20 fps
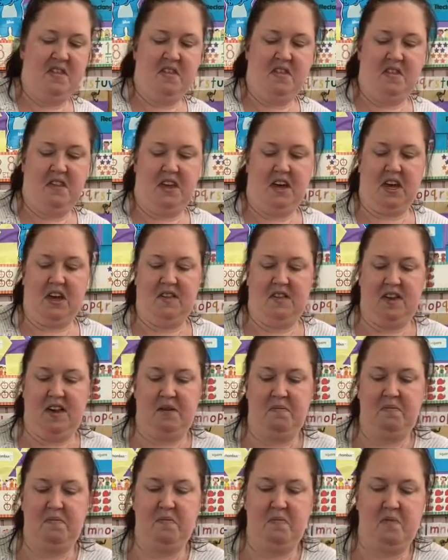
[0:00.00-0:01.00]
like I said,
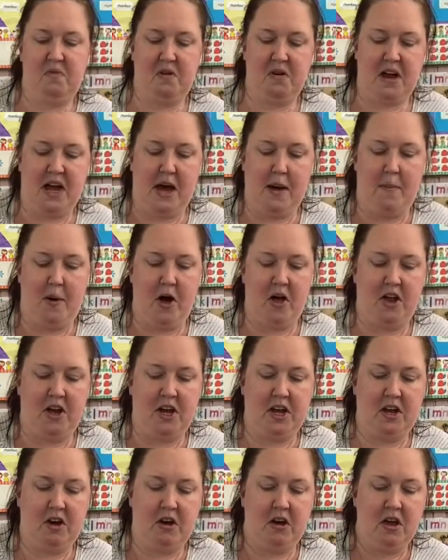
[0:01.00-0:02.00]
we're eyeballing it
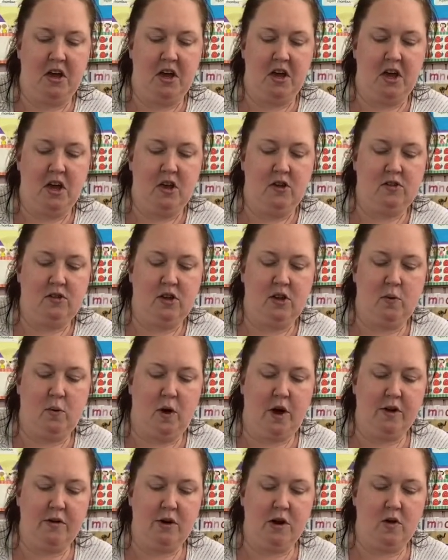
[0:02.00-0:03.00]
here. So the
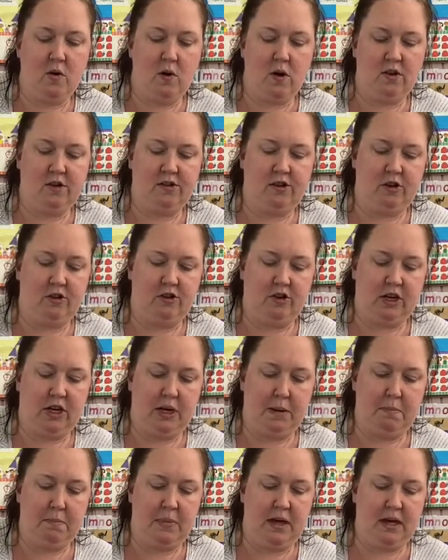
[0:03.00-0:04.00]
water and cornstarch are gonna
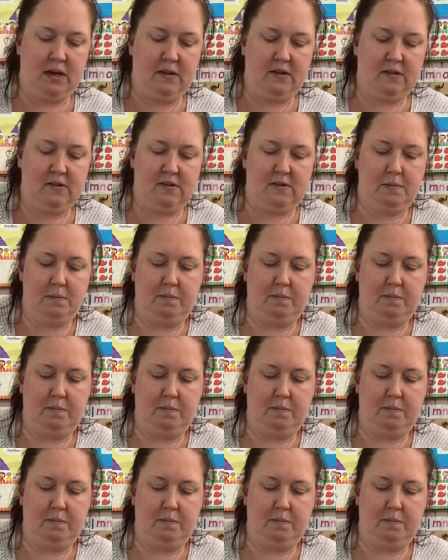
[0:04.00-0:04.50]
mix.